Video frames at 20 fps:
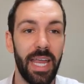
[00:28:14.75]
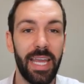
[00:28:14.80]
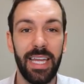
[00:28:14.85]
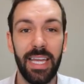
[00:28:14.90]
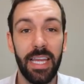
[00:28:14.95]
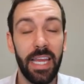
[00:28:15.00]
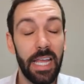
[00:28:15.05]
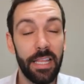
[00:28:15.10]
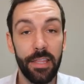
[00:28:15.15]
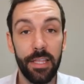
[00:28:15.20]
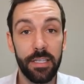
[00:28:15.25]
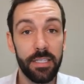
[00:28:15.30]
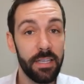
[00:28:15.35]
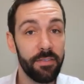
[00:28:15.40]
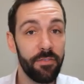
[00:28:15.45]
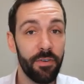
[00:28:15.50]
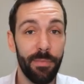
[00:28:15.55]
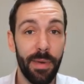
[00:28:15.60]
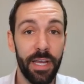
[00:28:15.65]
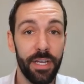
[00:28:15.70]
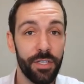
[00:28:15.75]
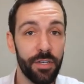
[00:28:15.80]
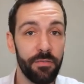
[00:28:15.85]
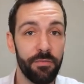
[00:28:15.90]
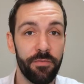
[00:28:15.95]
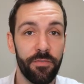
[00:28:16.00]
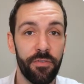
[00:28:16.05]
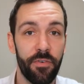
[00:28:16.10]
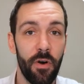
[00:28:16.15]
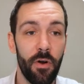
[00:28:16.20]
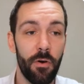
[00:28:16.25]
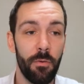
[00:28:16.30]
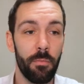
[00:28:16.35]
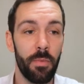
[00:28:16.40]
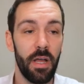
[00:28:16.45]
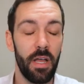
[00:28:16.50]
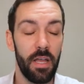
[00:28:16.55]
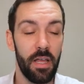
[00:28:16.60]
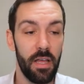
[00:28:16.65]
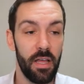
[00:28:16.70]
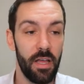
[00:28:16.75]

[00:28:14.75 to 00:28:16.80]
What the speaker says: You get this information from